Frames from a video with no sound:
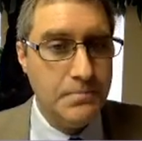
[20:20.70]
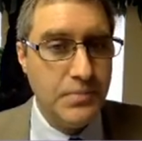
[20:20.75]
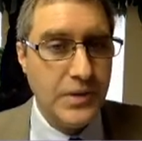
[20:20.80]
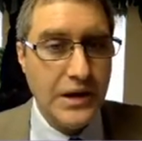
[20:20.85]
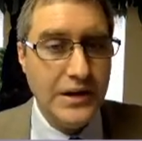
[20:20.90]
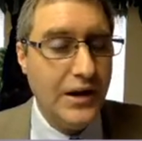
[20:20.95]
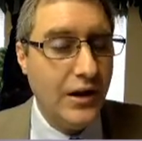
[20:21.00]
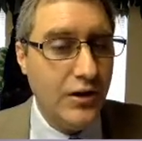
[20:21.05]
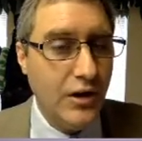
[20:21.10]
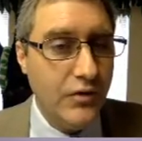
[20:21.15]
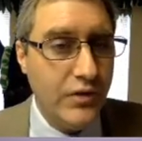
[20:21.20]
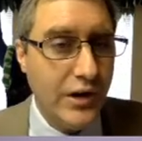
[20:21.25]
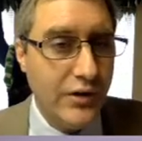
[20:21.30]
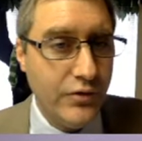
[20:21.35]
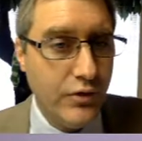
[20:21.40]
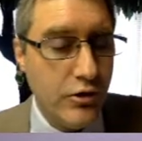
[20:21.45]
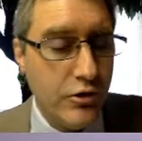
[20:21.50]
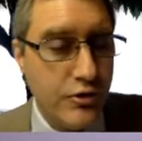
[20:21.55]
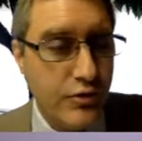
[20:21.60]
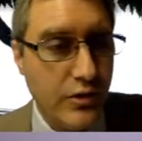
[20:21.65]
And I love that
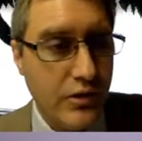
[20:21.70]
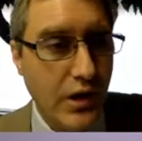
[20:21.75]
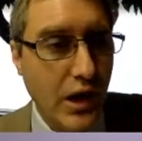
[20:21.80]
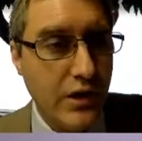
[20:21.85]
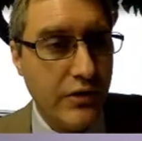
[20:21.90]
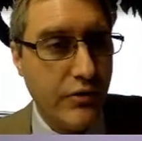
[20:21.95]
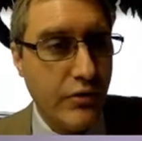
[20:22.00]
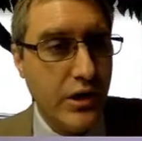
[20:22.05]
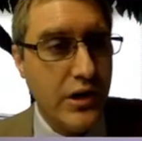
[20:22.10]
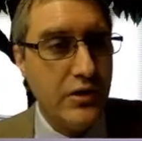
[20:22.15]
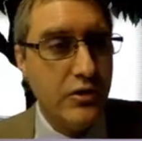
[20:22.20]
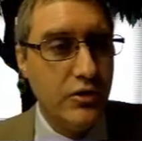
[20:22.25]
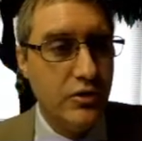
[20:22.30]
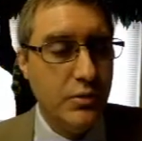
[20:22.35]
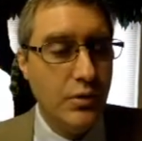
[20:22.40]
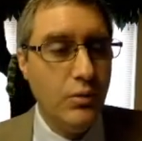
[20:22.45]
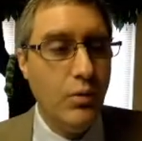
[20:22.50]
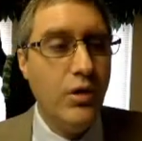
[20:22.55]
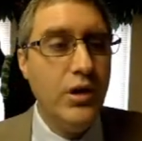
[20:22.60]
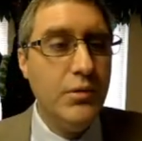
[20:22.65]
verse for a lot of reasons,
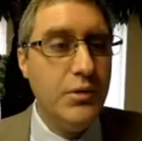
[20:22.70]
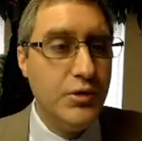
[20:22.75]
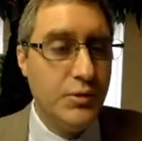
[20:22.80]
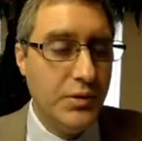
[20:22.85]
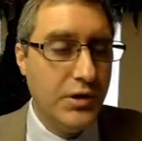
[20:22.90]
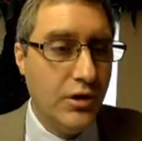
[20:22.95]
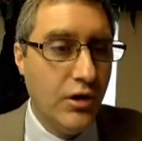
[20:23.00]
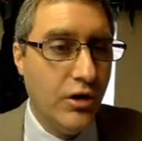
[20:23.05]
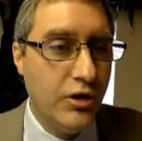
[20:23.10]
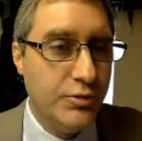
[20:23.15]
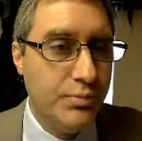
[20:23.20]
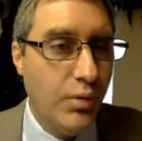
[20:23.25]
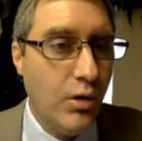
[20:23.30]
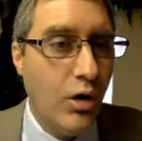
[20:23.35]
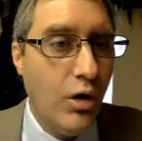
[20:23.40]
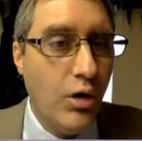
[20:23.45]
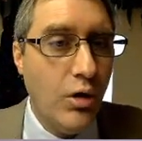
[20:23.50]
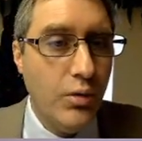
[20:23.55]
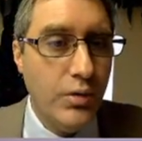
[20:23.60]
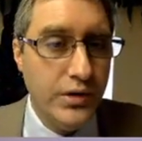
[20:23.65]
but one of them is because
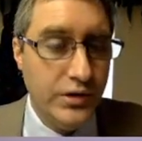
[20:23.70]
Paul,